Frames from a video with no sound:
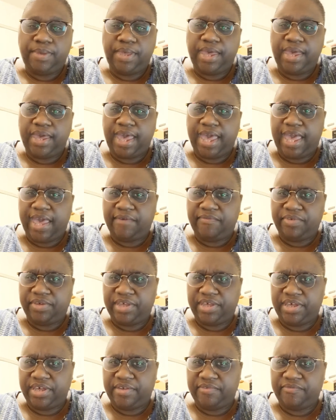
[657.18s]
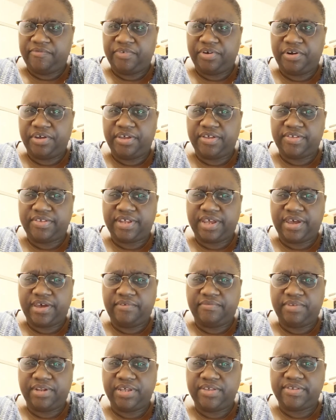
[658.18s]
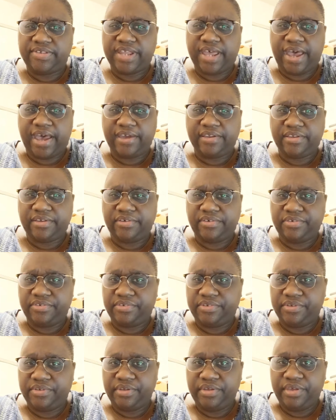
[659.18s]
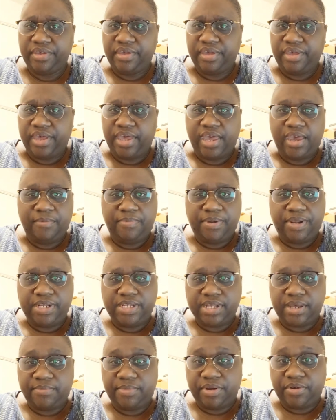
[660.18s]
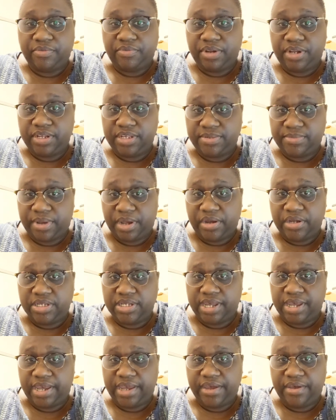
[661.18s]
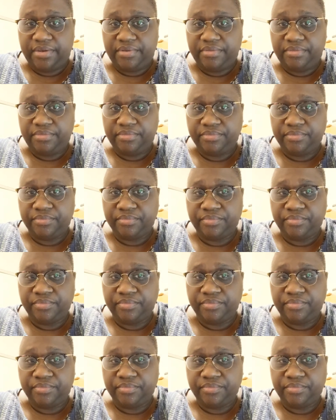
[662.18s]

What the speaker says: be an advocate for yourself, these doctors. And plus, I'm in a really small town.